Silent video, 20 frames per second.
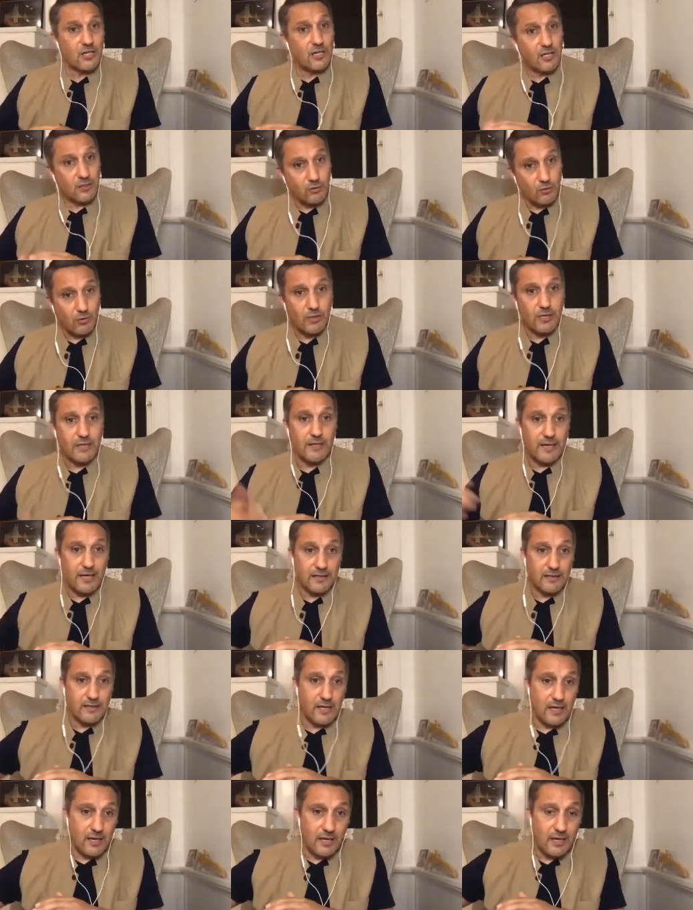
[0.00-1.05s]
Not only
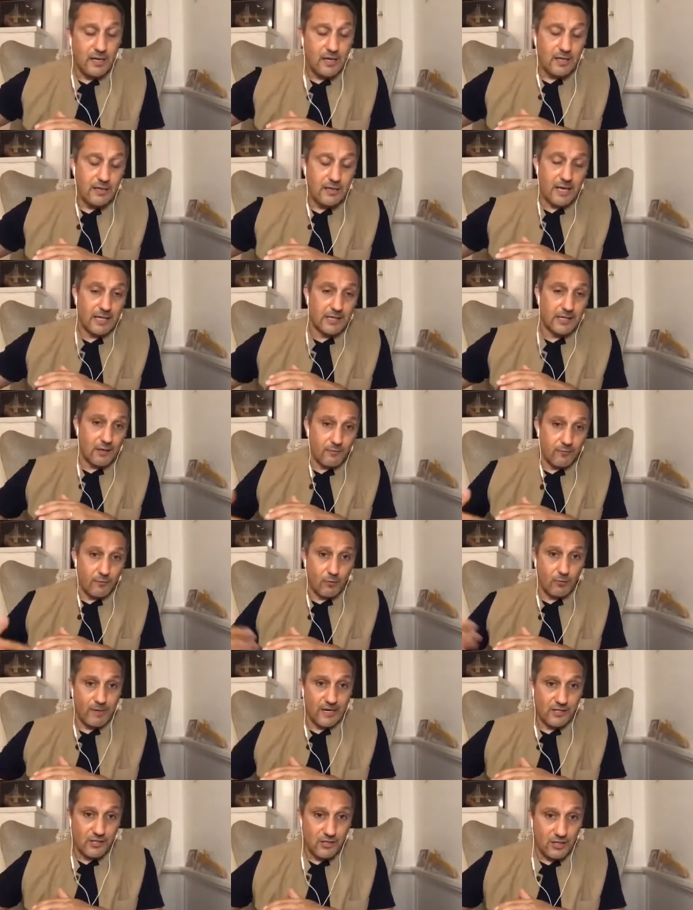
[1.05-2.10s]
that, that
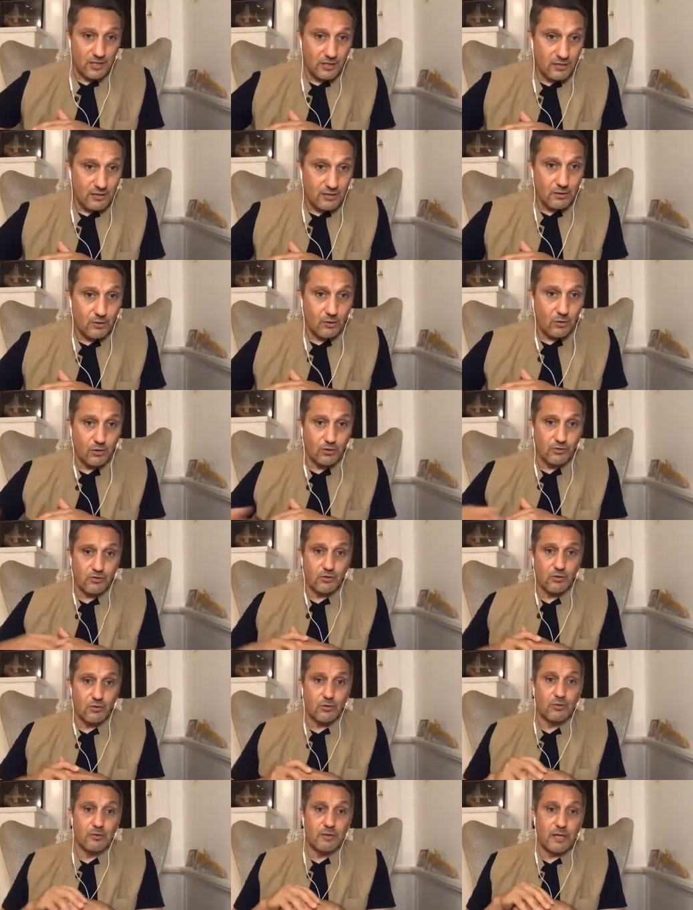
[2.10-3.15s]
information
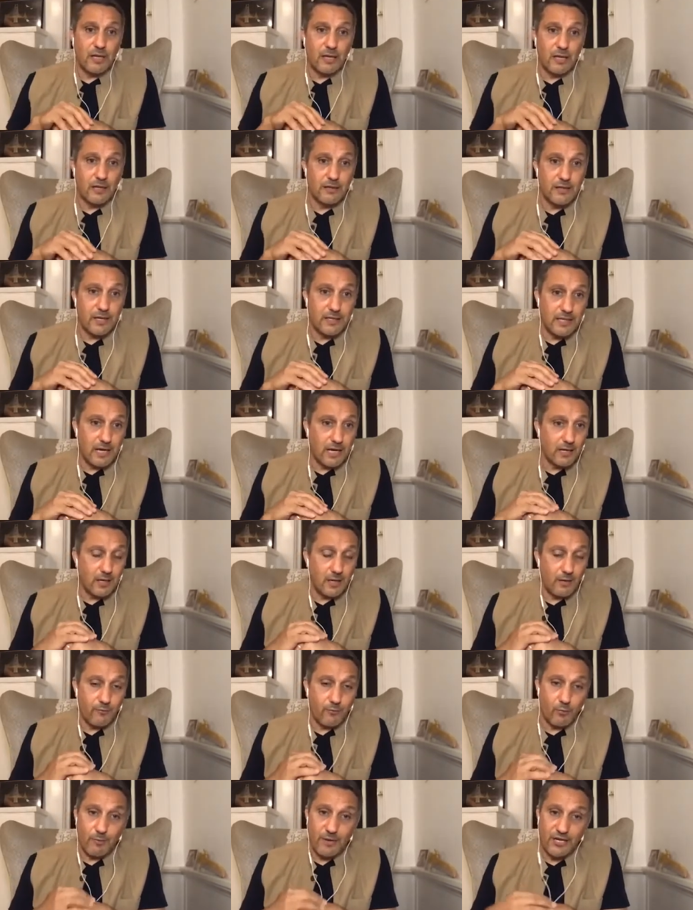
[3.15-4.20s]
also, they dug
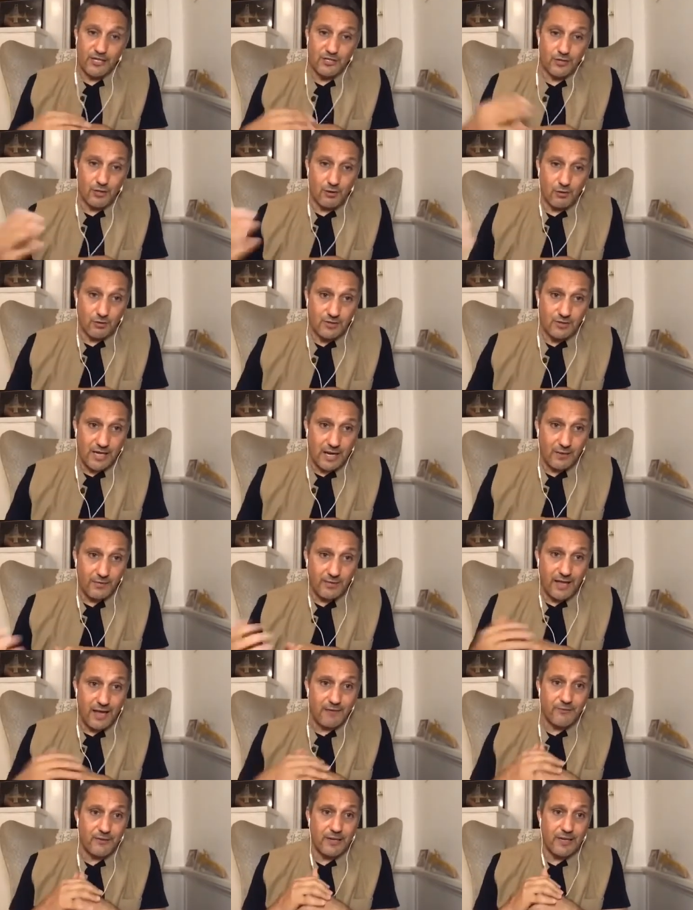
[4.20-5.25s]
information on South
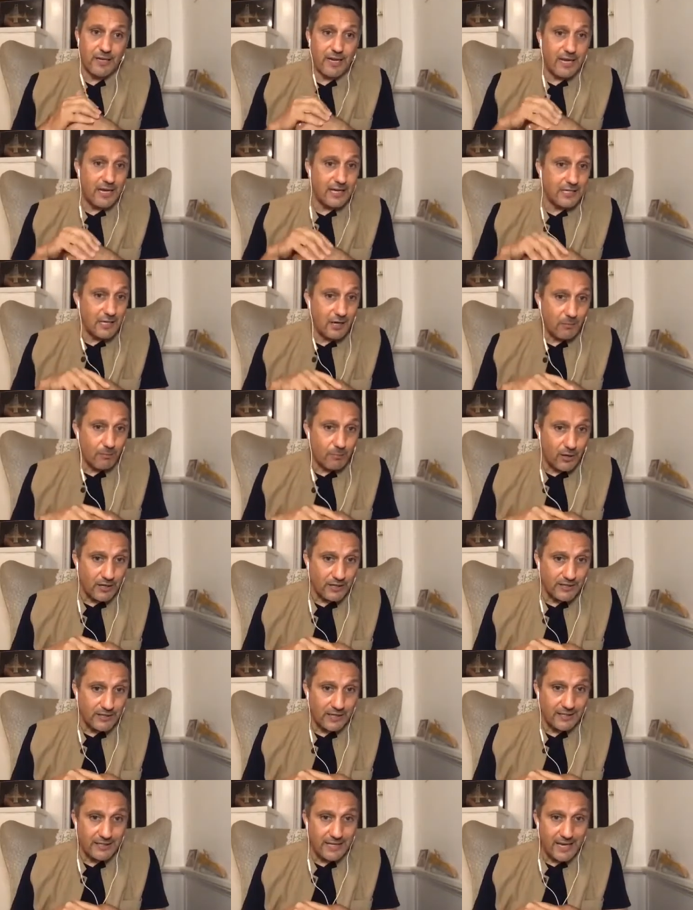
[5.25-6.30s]
Africa
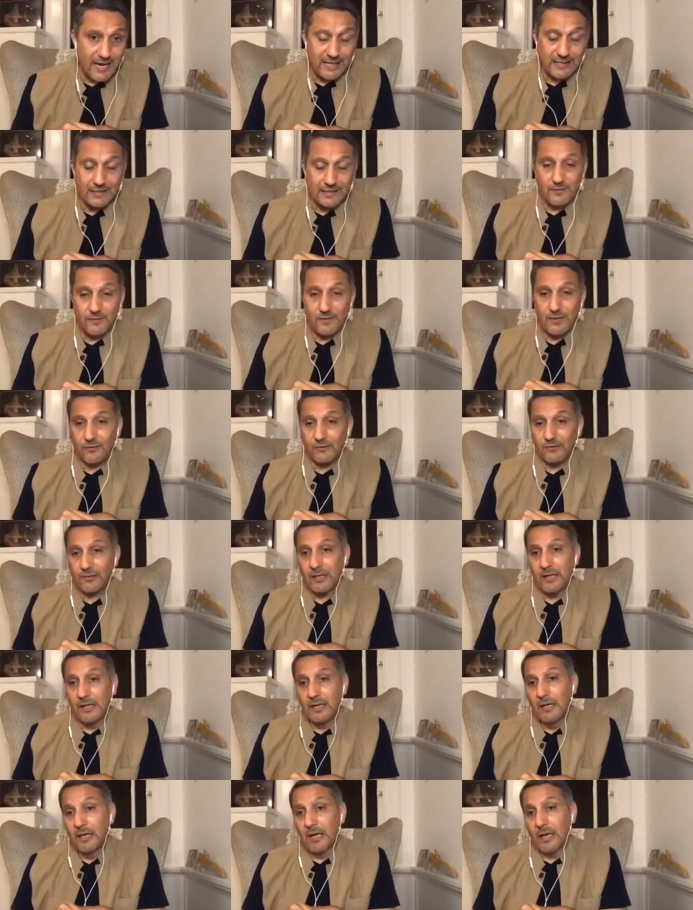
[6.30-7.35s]
anti-apartheid activists
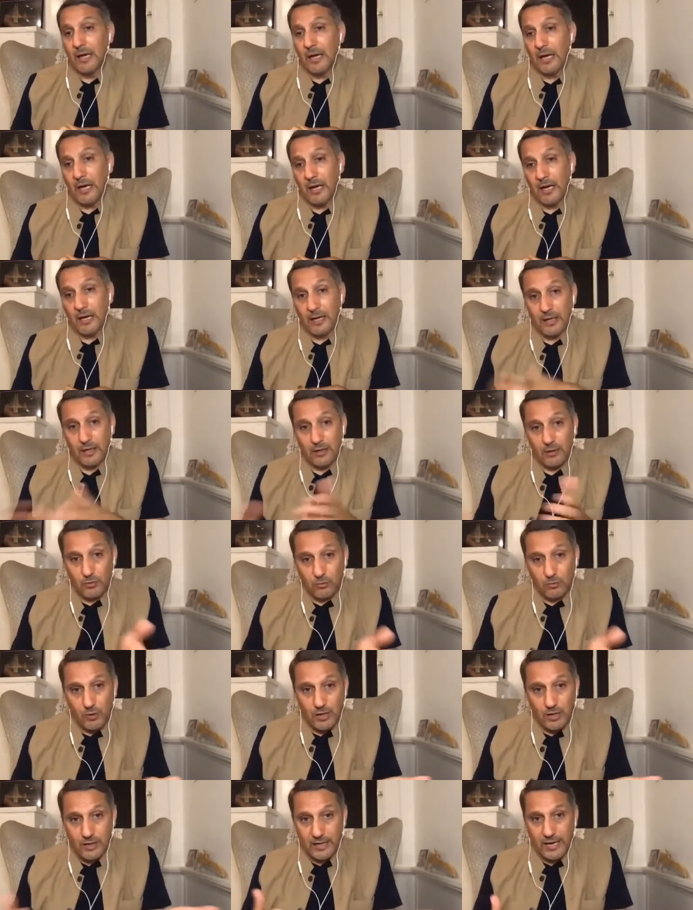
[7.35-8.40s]
who
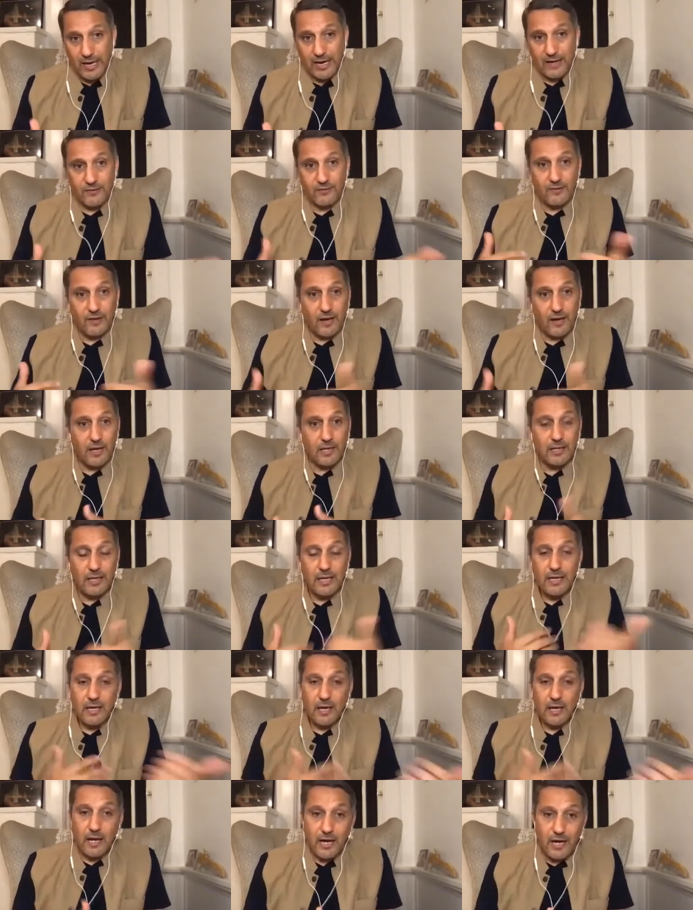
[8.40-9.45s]
were in exile,
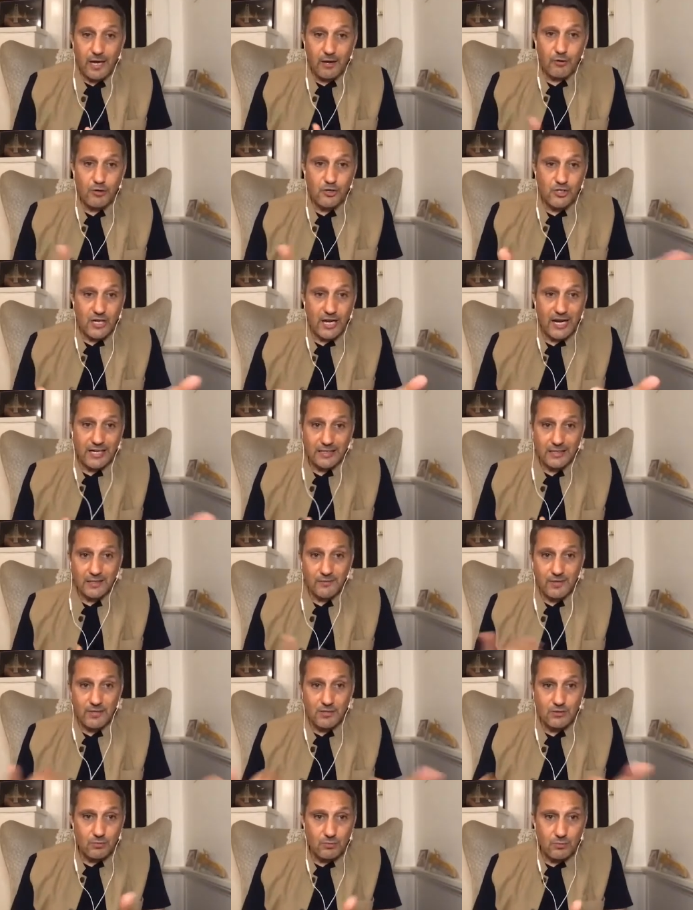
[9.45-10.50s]
Irish
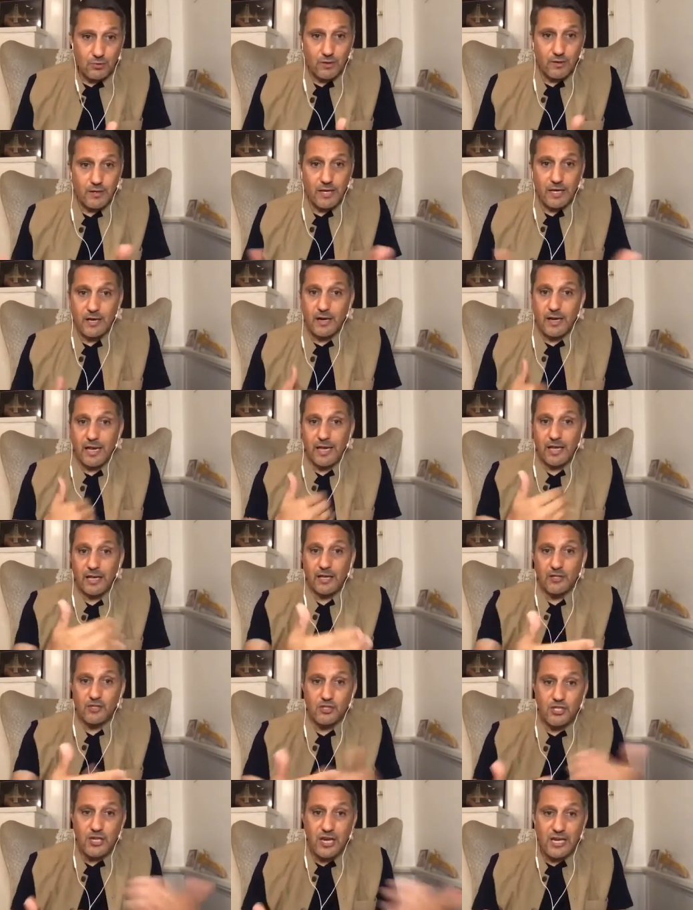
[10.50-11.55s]
activists who were there, and
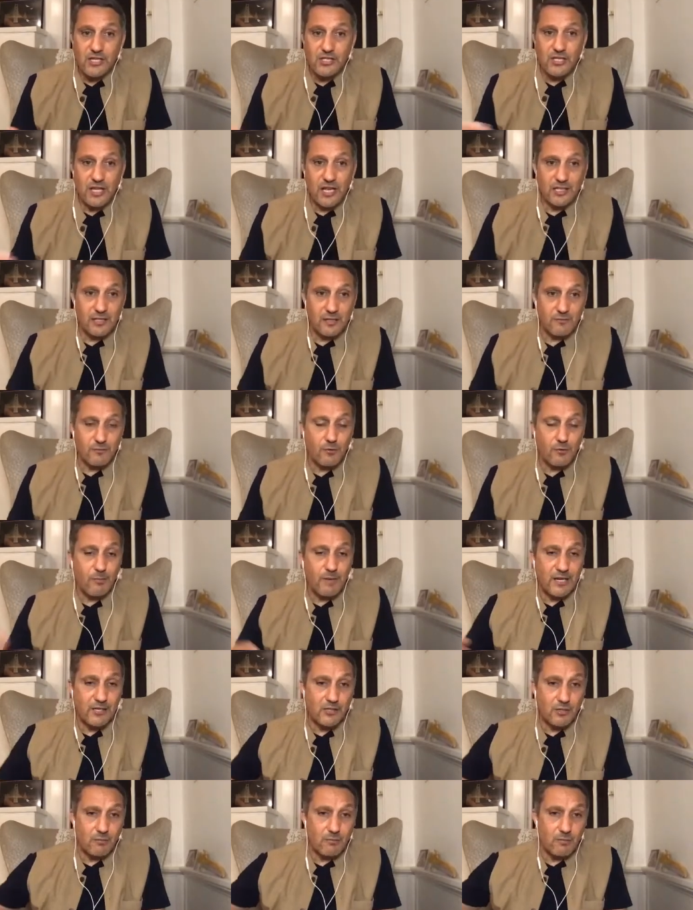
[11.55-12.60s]
exchanged that
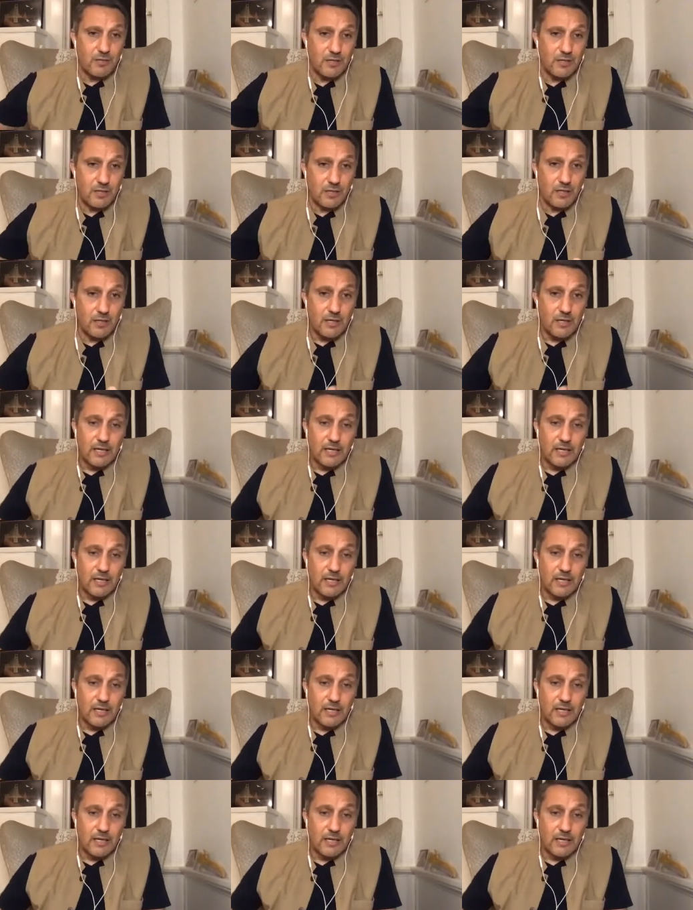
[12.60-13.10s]
information with the